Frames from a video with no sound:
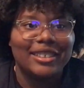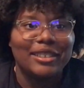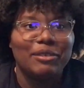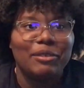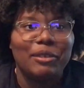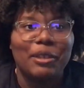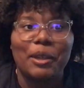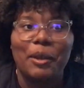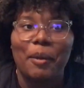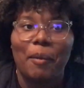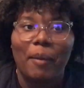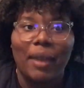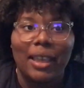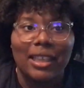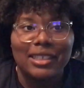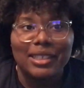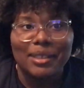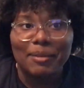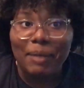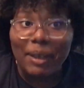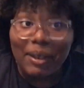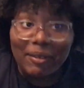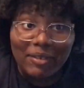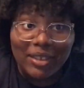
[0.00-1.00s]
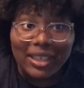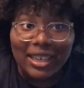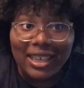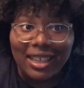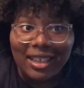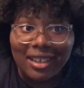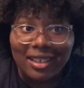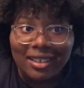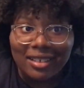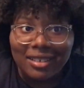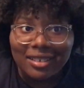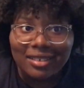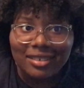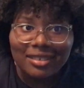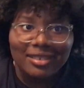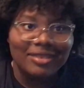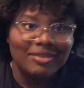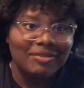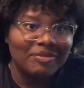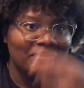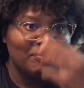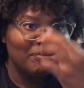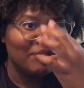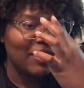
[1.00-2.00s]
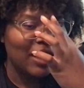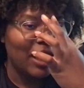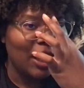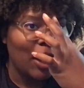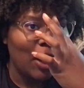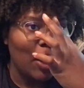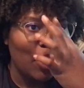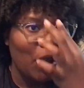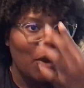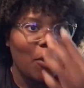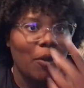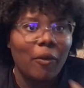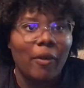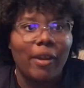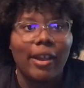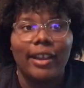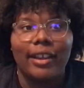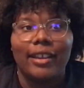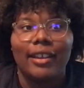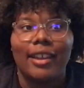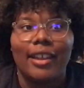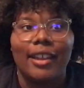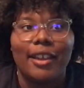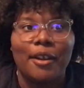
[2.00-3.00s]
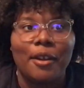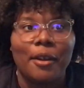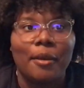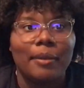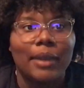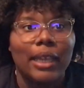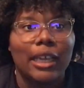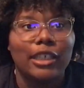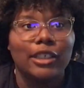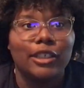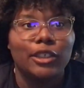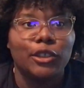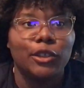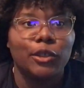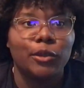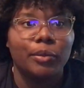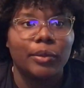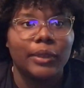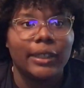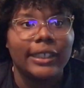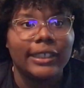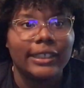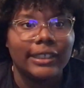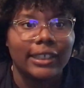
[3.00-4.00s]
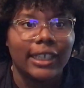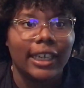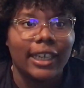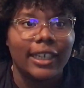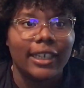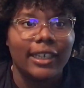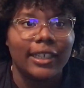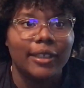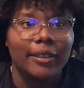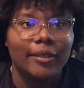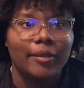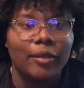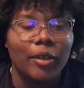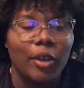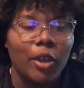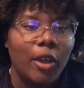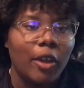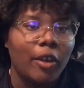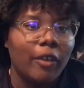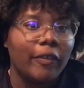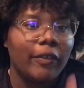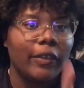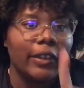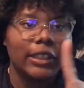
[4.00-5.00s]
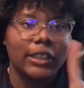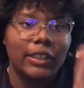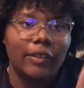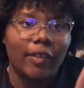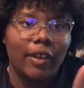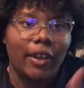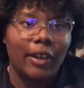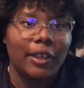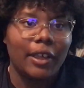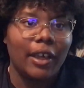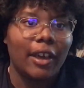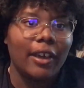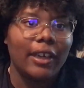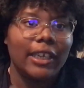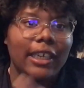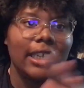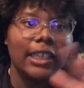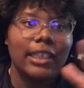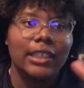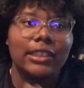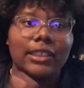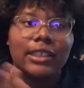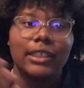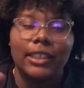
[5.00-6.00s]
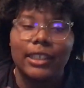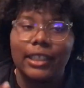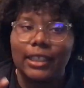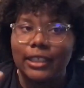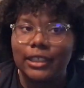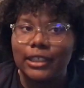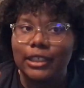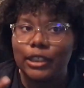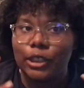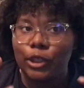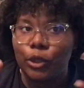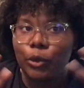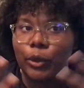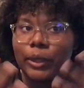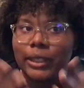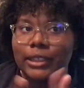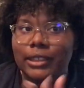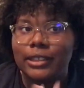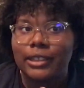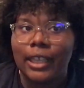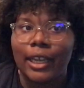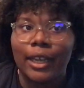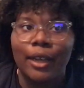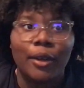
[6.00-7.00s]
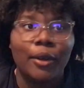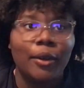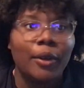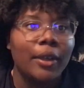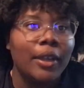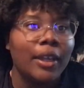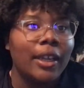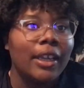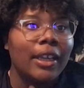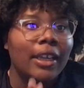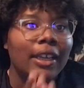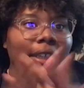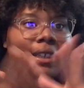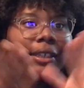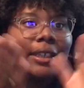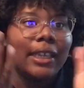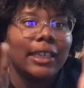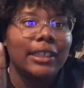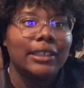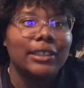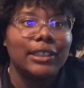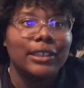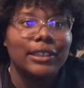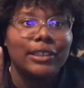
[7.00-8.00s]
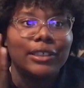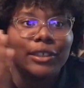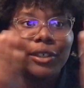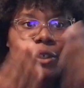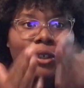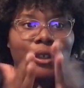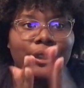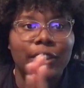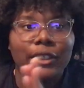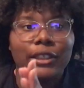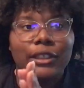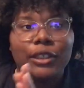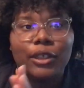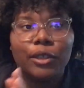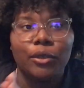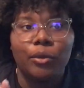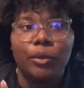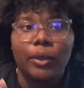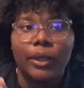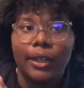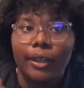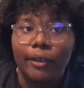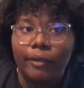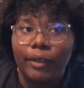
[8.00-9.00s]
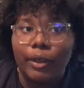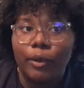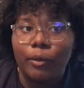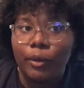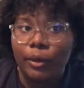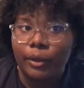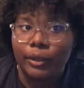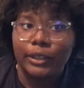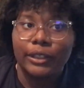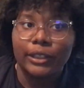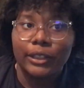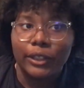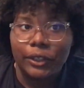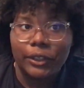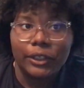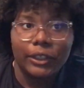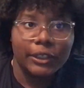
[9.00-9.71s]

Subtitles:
welcome back to my video. Right now I'm like super excited. First of all, y'all, get into this twist out that just turned into whatever it wanted to turn